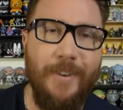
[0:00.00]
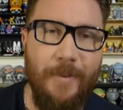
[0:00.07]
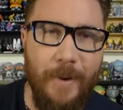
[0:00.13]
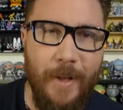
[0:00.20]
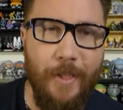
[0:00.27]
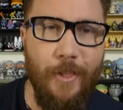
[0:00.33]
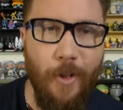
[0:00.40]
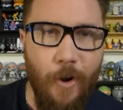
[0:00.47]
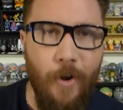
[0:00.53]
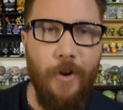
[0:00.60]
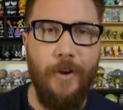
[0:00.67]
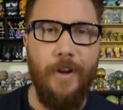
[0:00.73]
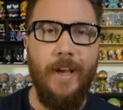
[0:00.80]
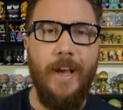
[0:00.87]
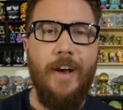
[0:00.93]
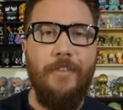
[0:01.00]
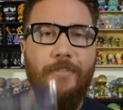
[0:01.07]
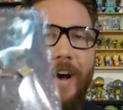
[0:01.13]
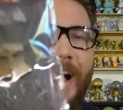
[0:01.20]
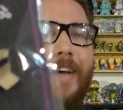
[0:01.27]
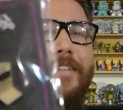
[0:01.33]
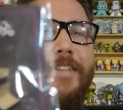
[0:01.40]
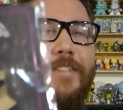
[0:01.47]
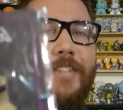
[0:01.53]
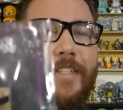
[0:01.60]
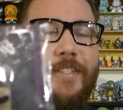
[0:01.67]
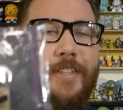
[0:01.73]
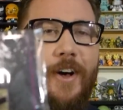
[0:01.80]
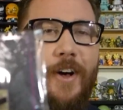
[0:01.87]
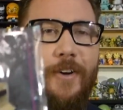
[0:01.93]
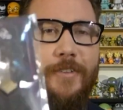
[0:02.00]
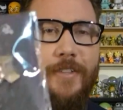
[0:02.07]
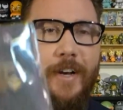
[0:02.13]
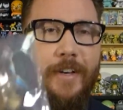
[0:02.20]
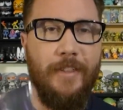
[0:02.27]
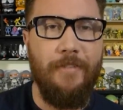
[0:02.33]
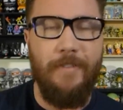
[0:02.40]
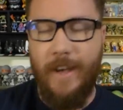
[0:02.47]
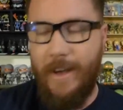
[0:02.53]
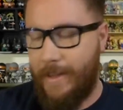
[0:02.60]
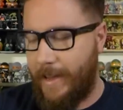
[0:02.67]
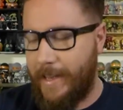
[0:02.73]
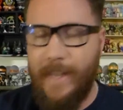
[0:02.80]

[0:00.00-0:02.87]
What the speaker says: Oh my lord, $5 to $6 on the value.